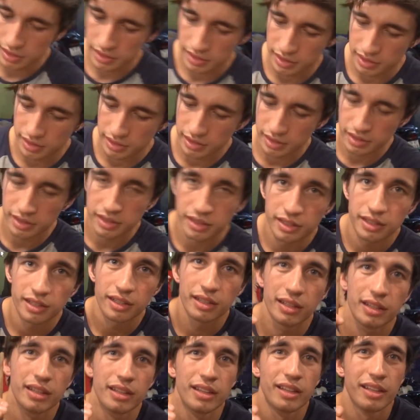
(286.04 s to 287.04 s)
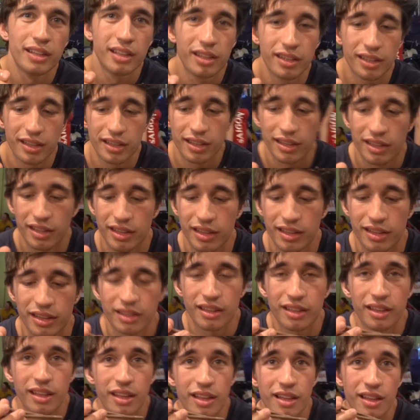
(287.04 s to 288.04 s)
say is, think of
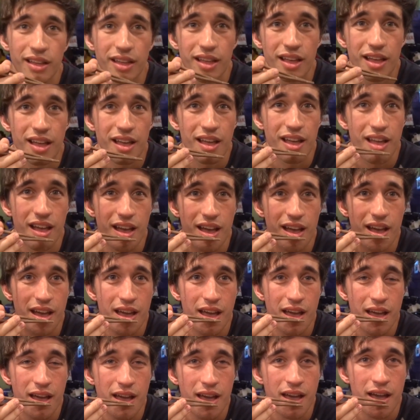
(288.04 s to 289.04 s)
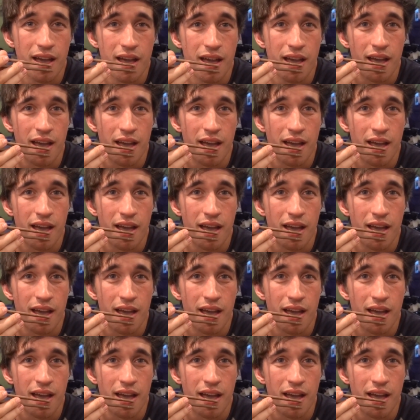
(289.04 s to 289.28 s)
this as your audition for I'm a